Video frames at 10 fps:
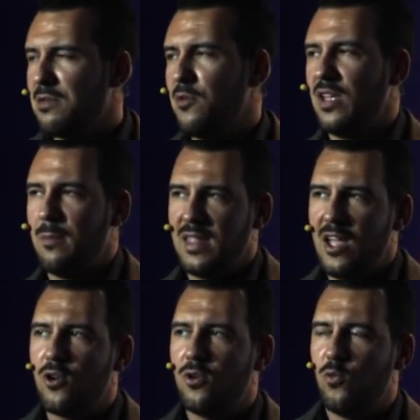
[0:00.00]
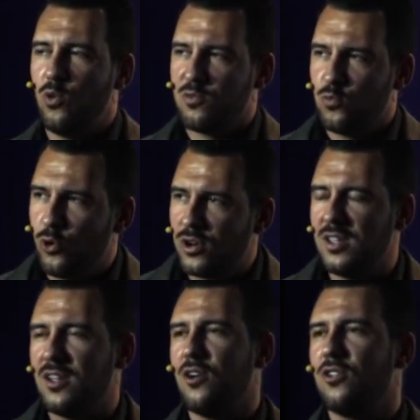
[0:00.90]
Simone Rebadengo was
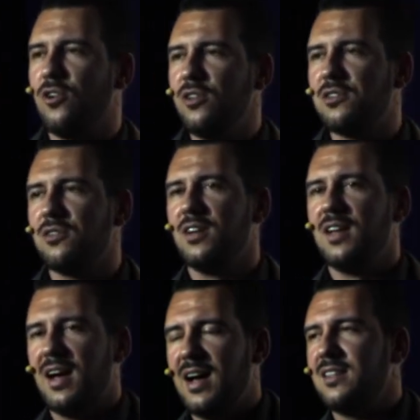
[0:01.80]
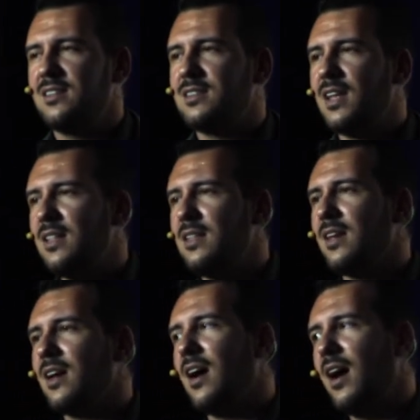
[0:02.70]
working on also
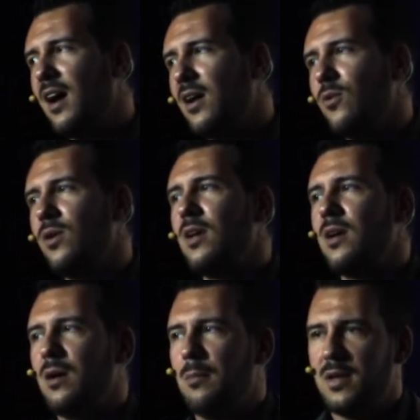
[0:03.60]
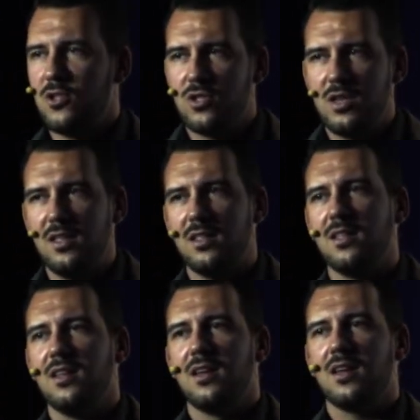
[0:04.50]
understanding how a
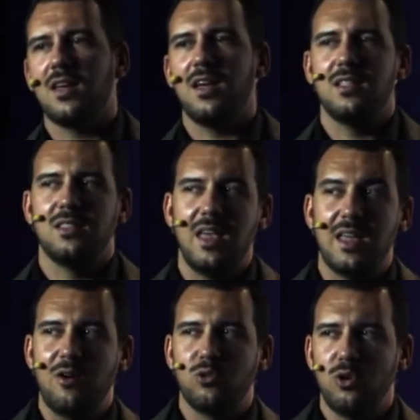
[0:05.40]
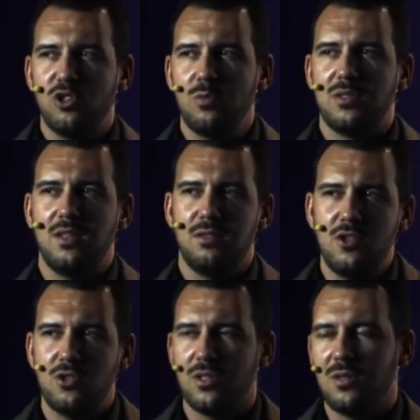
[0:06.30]
machine can take autonomous
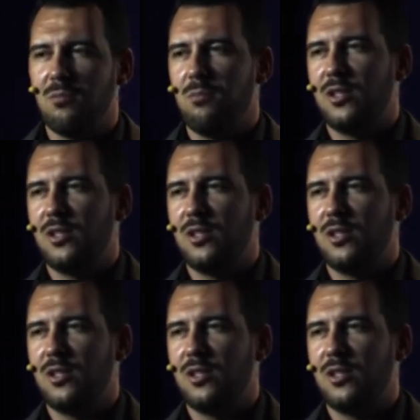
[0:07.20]
decision,